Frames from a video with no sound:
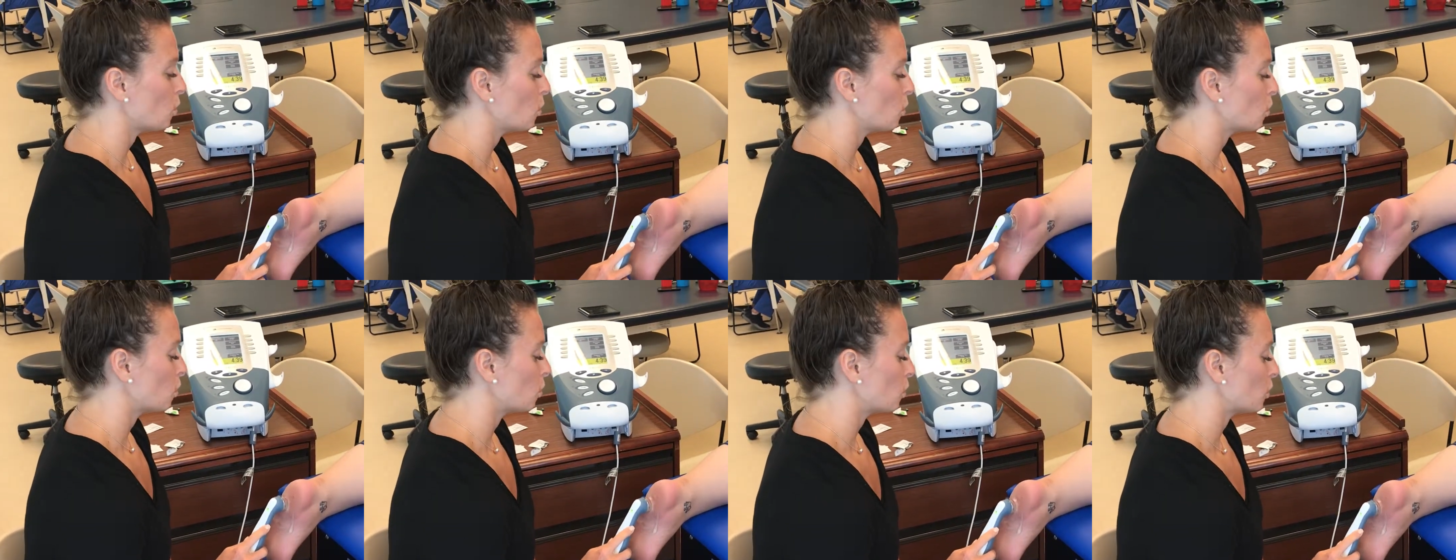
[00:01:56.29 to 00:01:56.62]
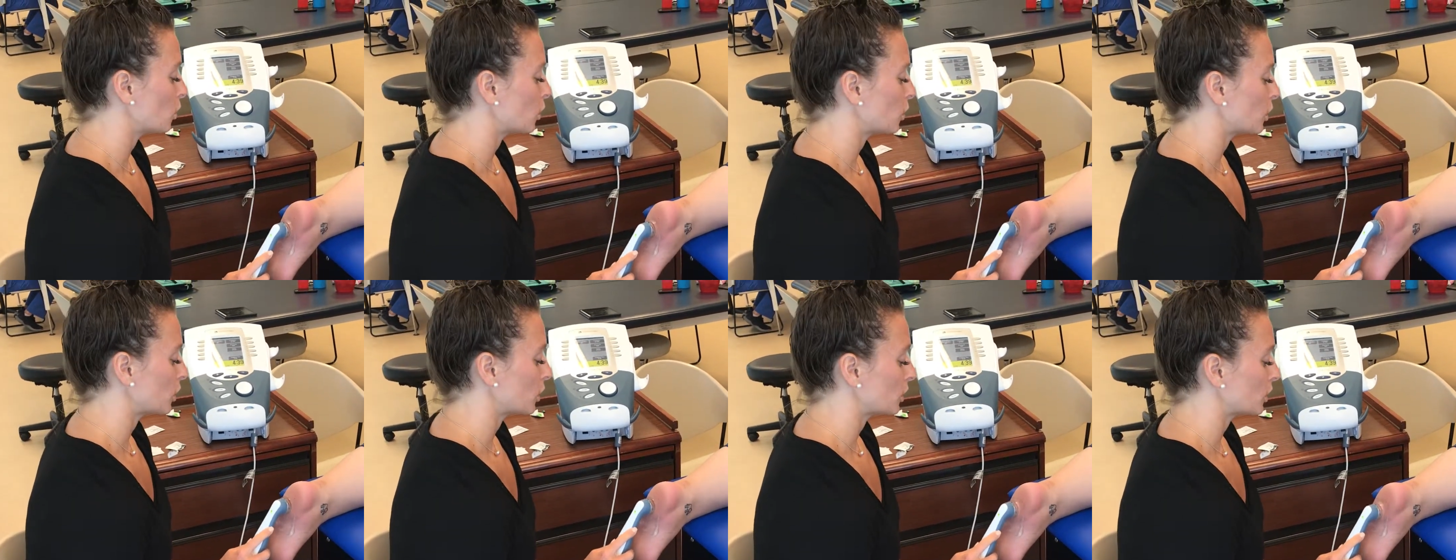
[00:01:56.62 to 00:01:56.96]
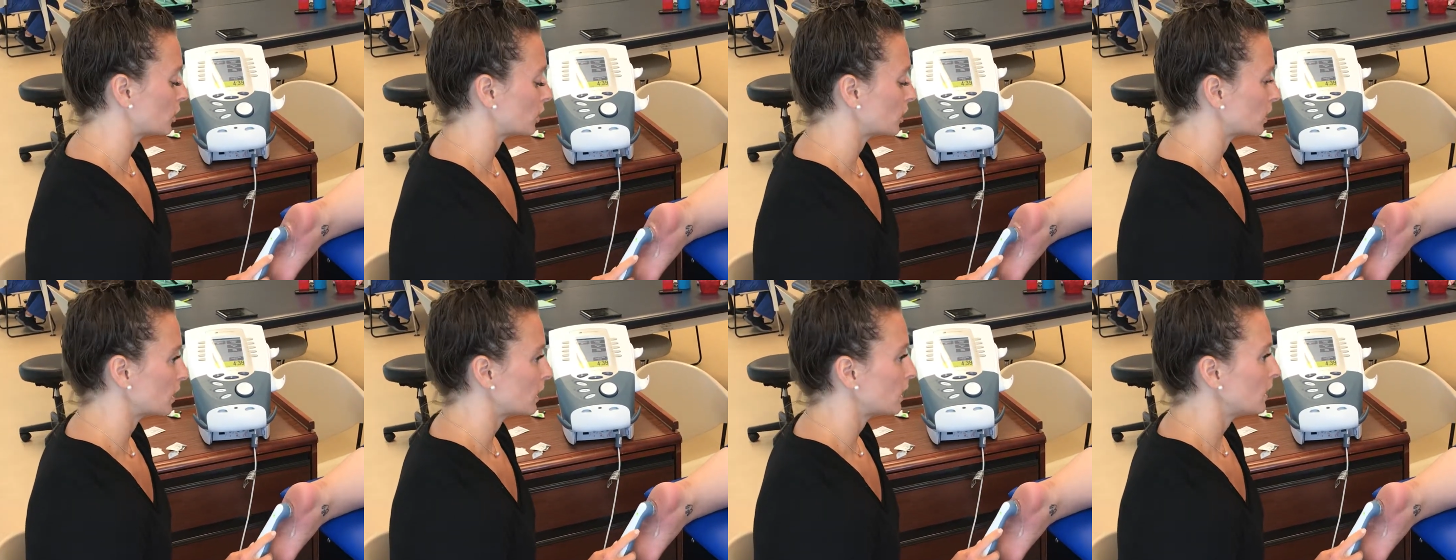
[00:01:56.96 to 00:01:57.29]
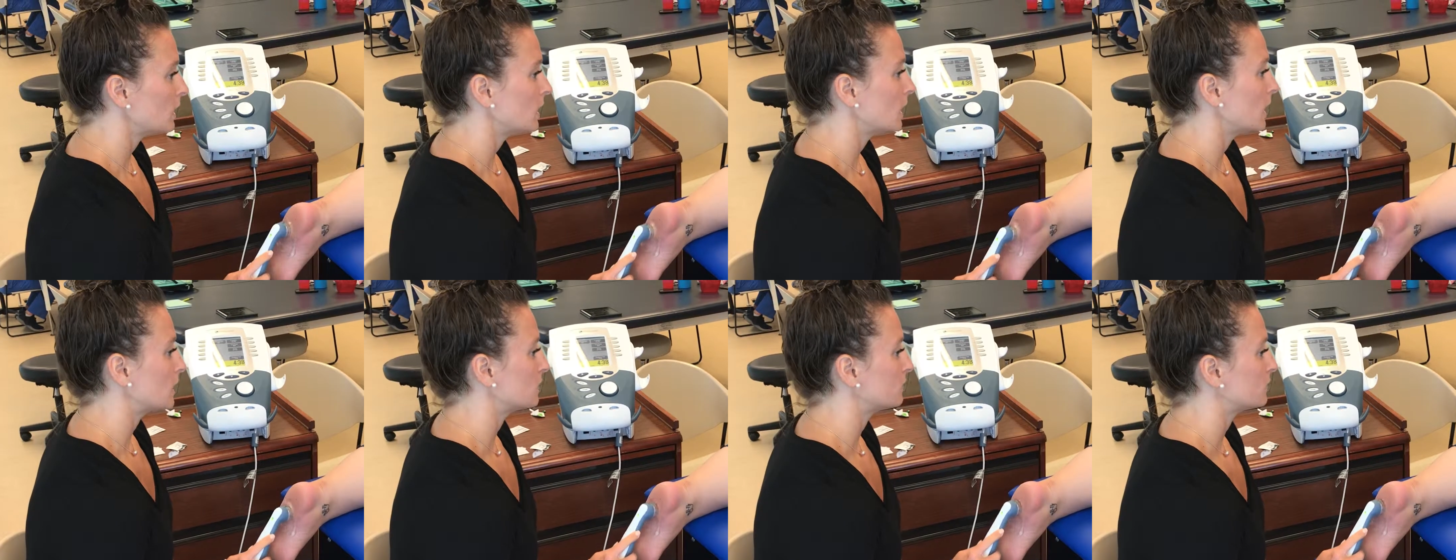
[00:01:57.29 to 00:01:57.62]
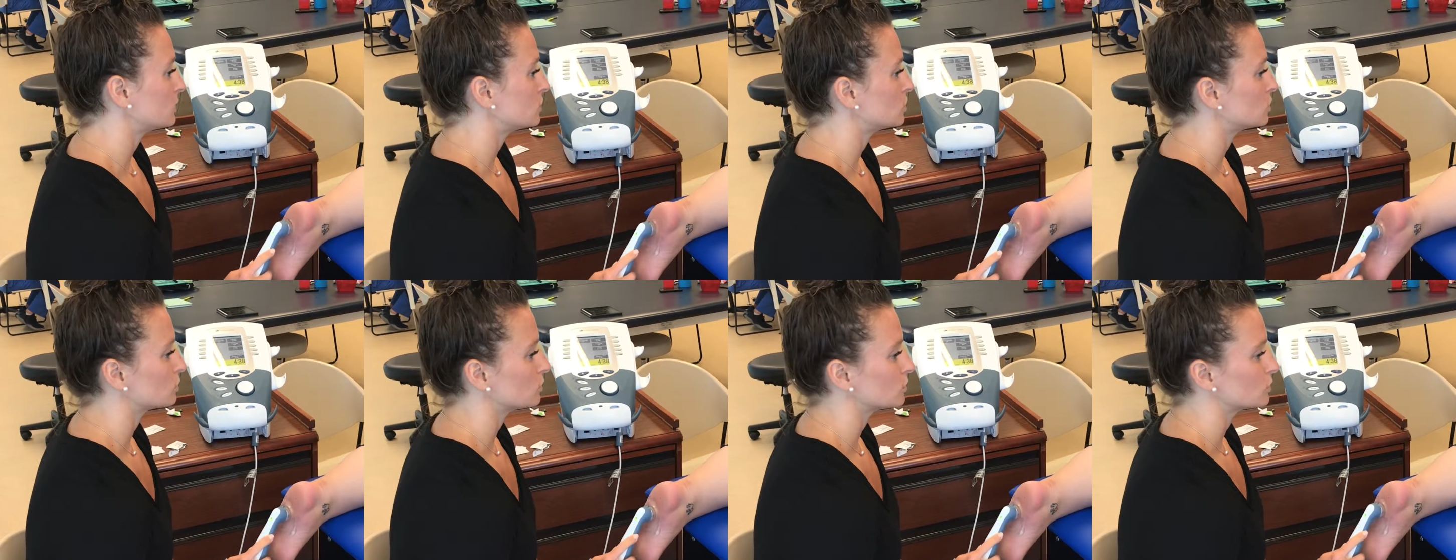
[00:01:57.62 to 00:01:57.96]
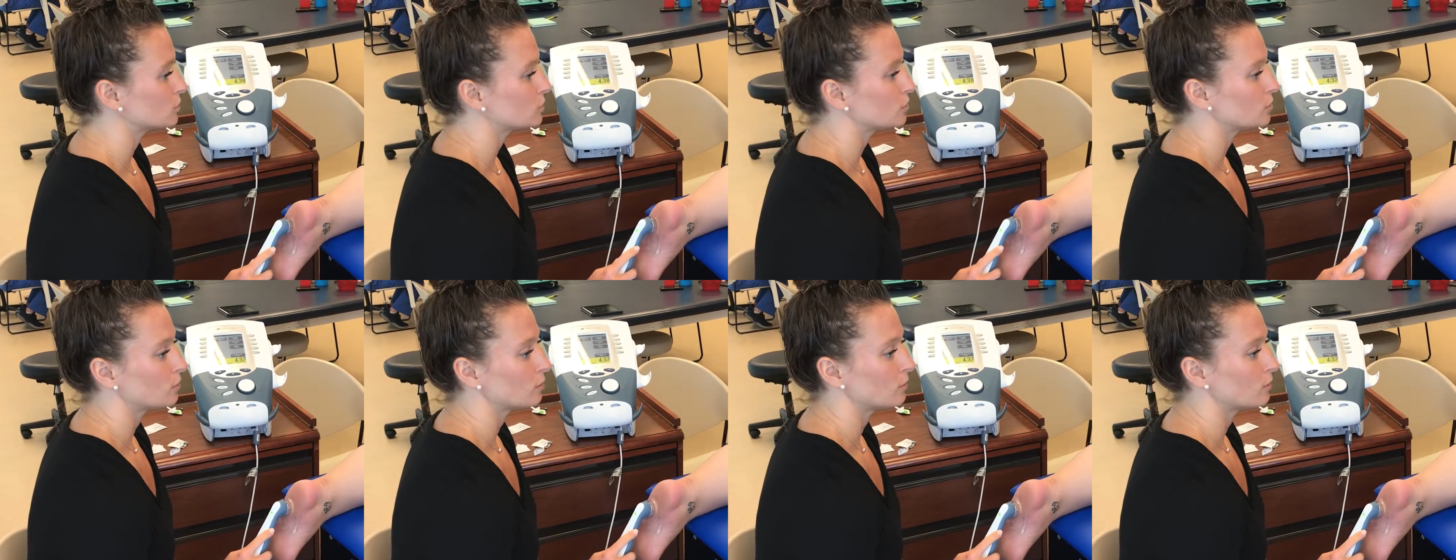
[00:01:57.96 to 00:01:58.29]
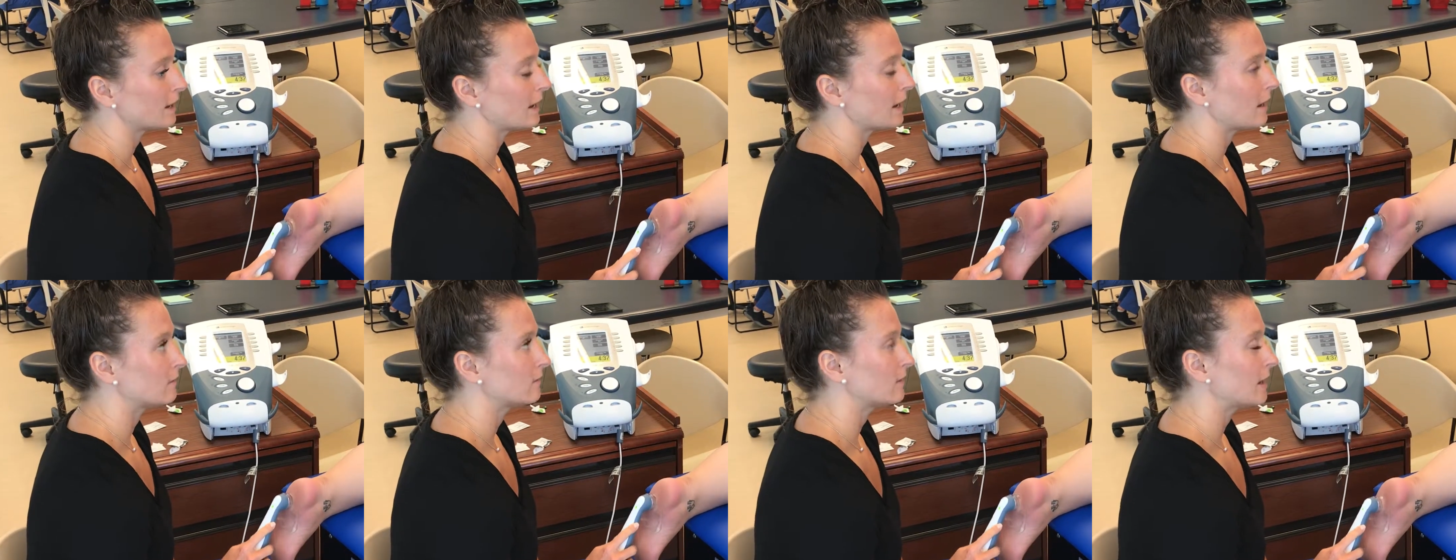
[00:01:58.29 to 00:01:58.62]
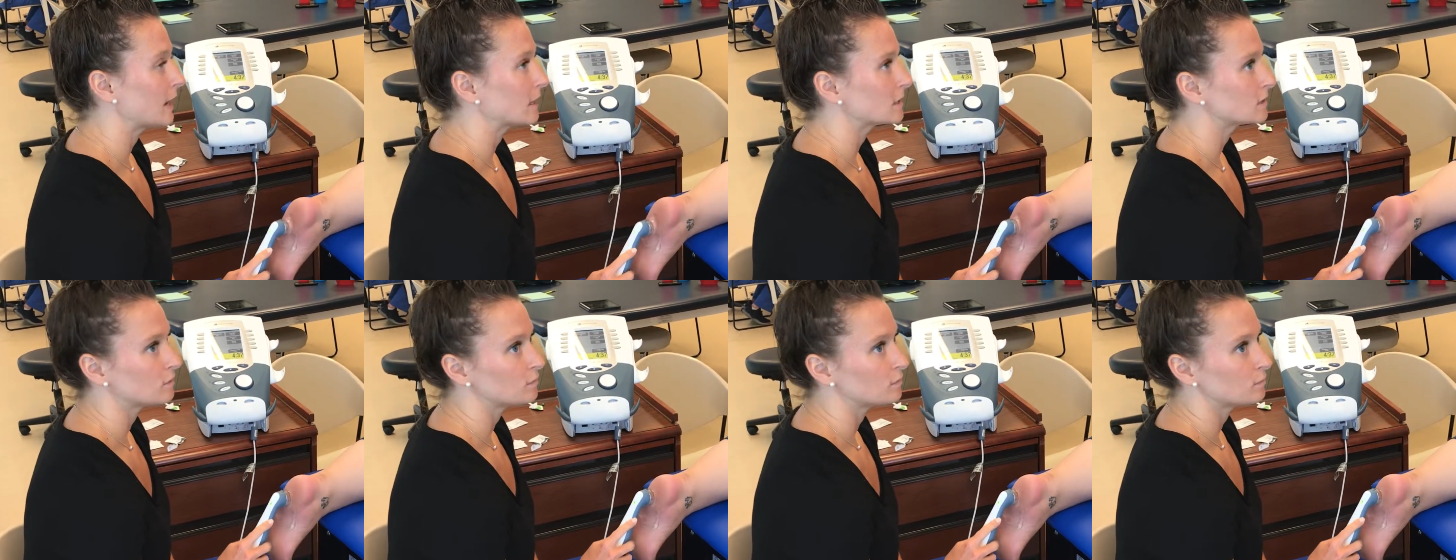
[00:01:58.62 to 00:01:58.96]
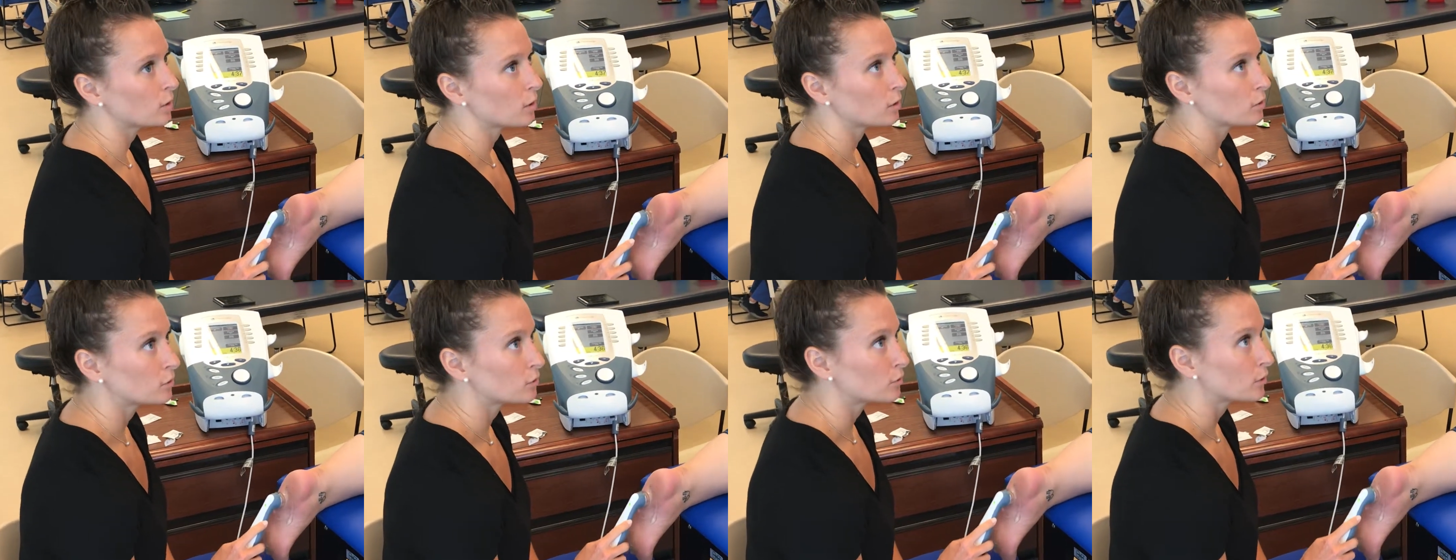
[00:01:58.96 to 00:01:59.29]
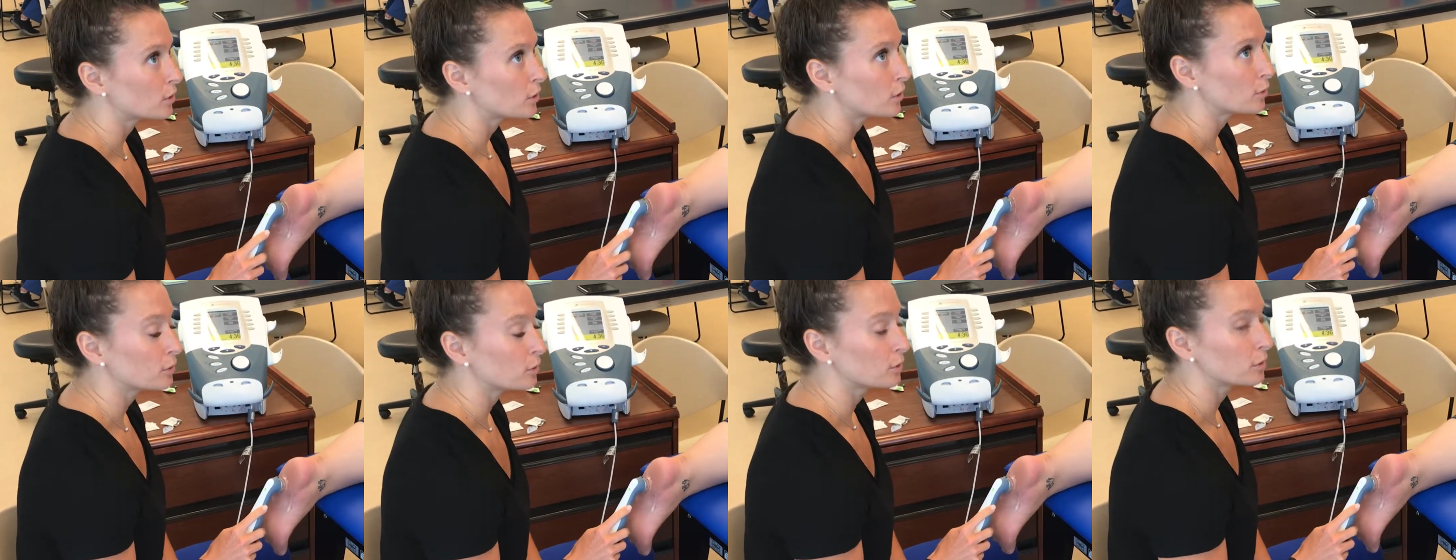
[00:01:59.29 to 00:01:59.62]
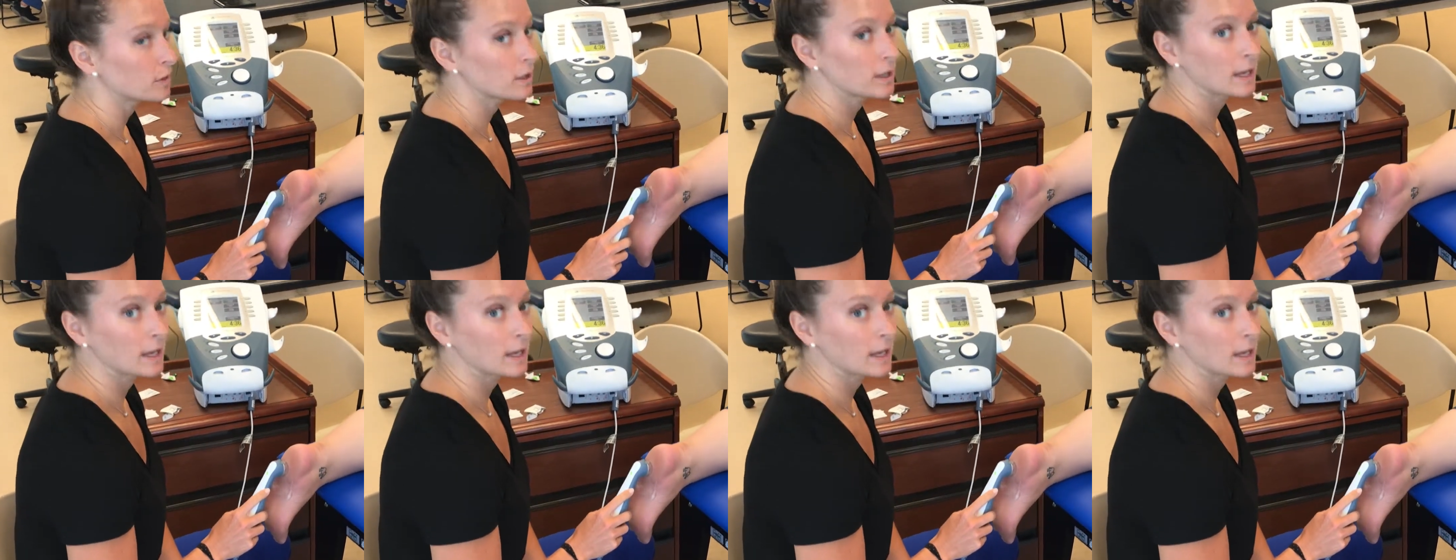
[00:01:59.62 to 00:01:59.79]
or individuals who have active bone growth,